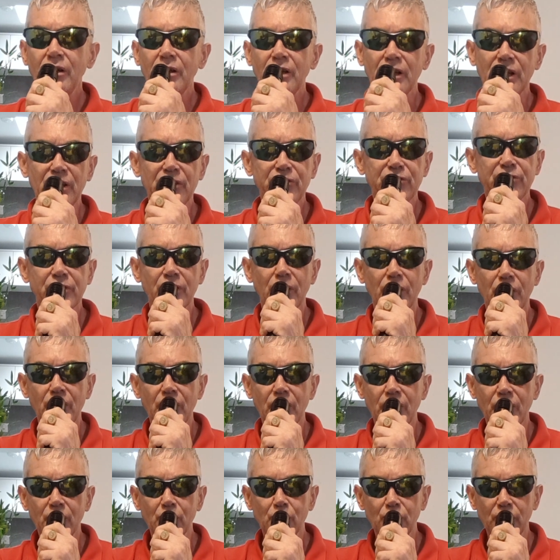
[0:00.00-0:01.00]
He's
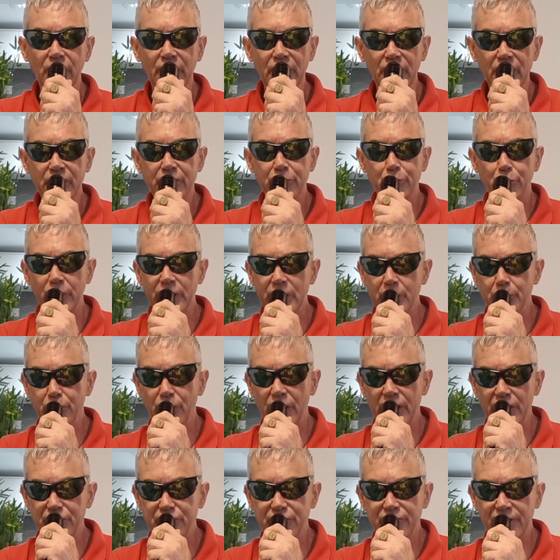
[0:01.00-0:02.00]
got only 3
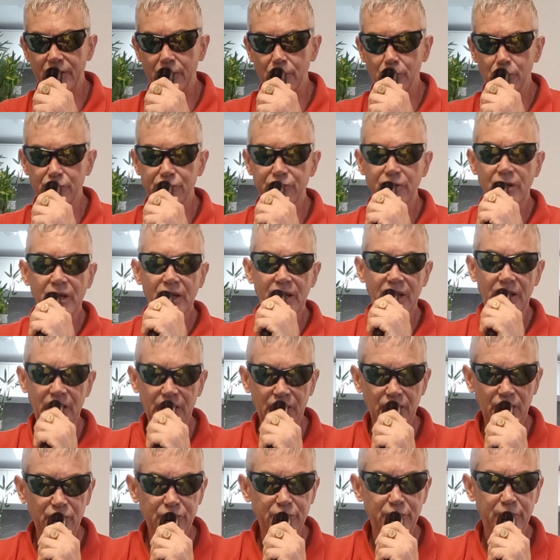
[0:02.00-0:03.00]
brain cells
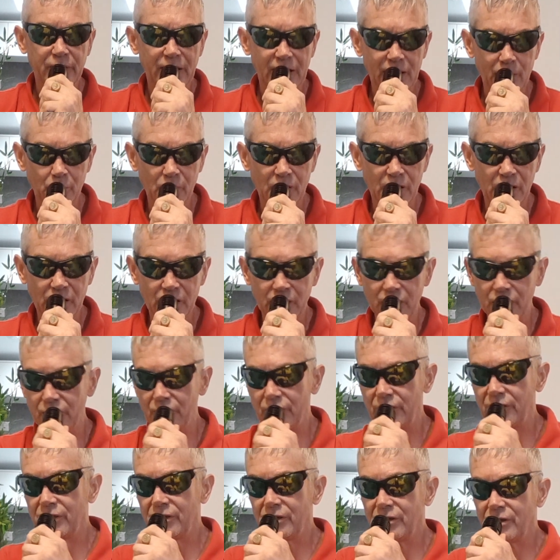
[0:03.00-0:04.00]
in his family.
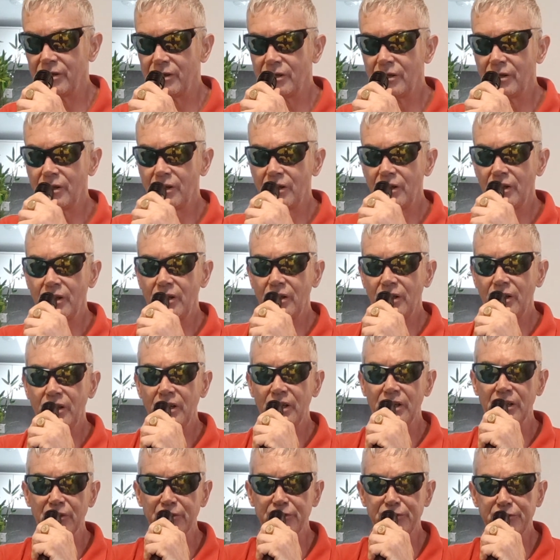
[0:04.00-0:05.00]

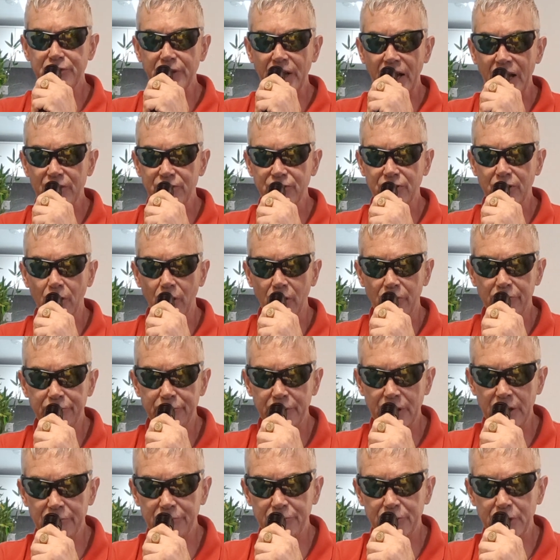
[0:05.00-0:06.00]
His dad's got
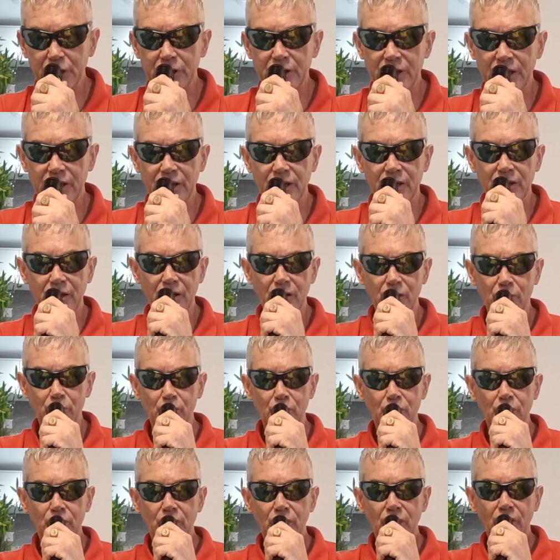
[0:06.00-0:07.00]
50 kilos,
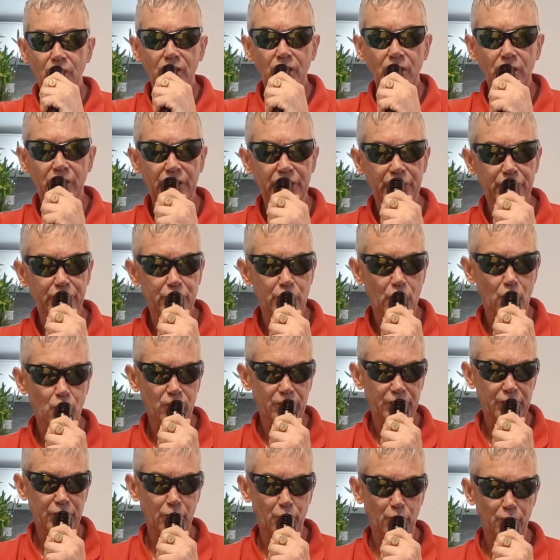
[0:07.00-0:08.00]
and
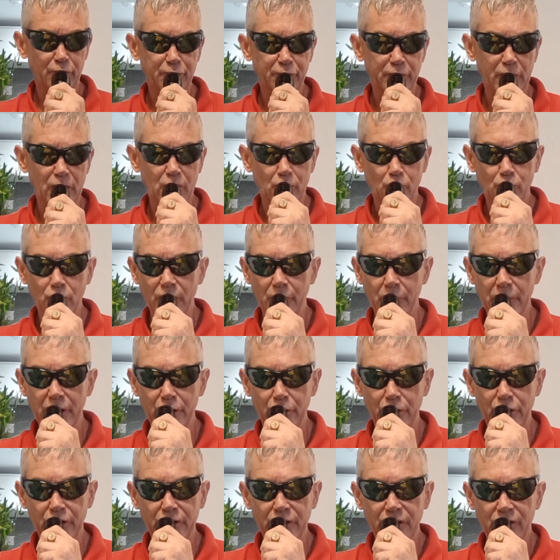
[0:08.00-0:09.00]
don't you fuck with
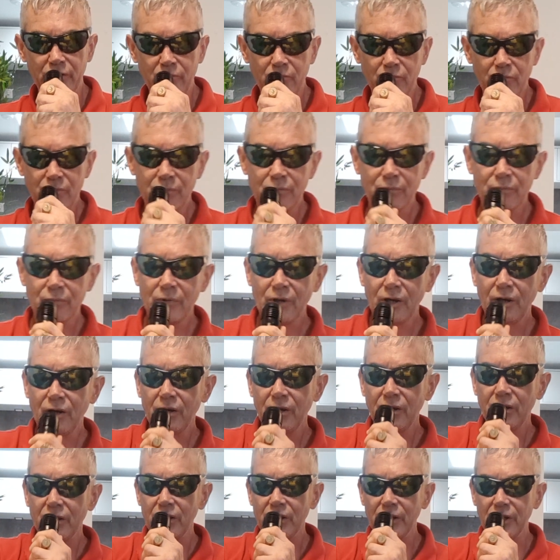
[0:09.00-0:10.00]
me.
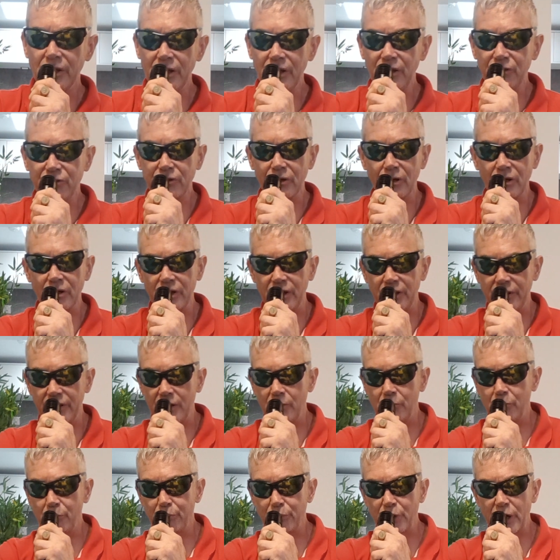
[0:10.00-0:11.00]
He's got an
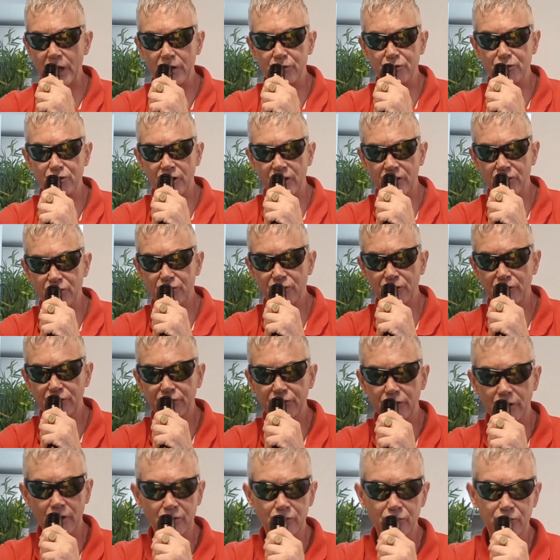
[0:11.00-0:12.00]
inbred ginger
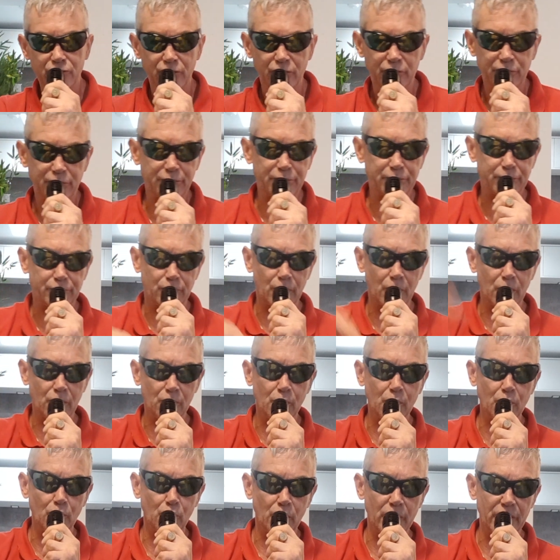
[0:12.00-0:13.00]
son, just throw
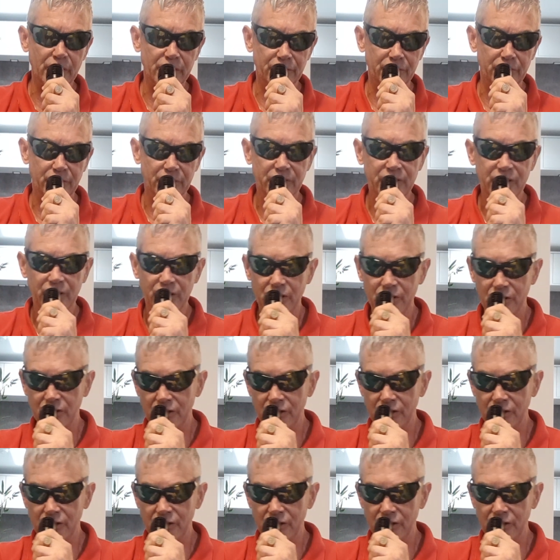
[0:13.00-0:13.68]
away the key.